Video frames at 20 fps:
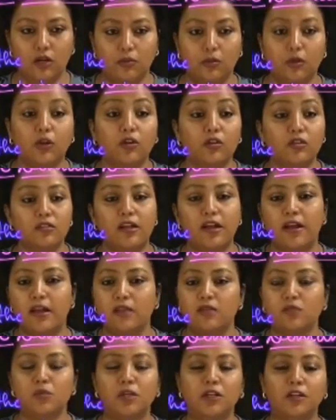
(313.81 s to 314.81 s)
because there
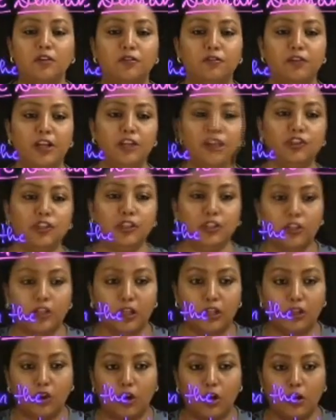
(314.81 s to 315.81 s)
has been inflation in the
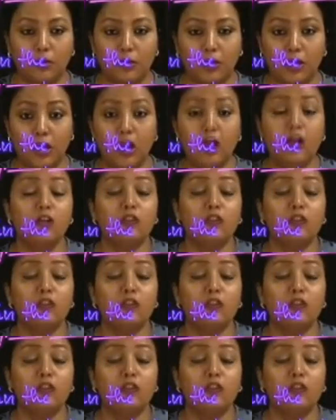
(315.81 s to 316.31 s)
economy.